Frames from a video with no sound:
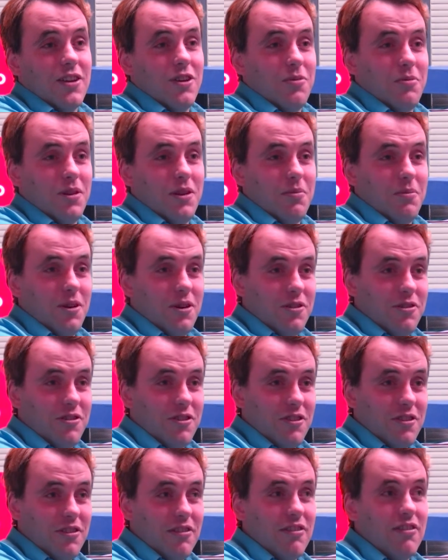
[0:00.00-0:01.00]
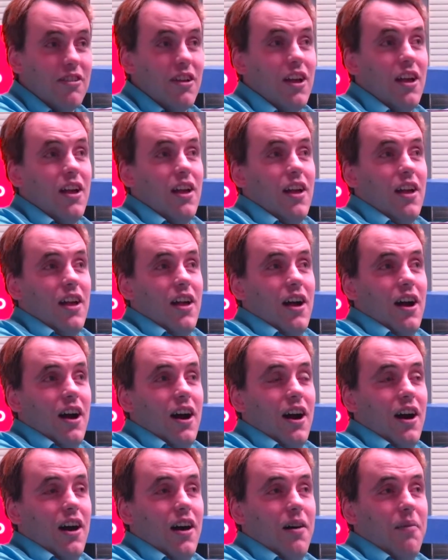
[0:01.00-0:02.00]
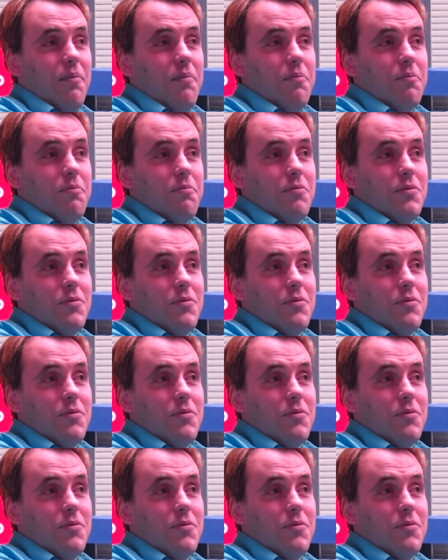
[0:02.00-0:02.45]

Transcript: human emotions, um,